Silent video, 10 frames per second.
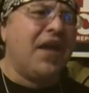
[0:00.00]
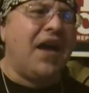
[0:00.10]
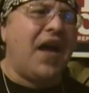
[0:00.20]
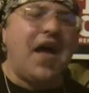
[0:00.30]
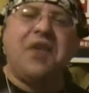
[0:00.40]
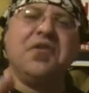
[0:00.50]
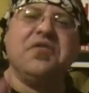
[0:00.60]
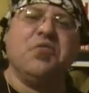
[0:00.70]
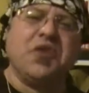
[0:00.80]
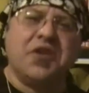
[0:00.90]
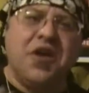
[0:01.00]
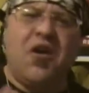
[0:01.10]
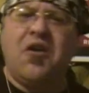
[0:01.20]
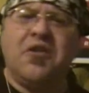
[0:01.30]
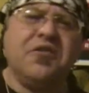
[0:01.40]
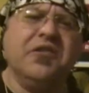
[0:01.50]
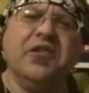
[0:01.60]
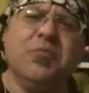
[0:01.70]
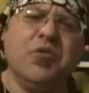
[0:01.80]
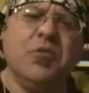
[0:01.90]
I don't even want to call her a
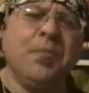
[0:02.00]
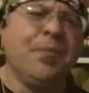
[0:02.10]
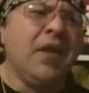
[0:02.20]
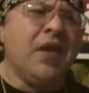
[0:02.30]
liberal,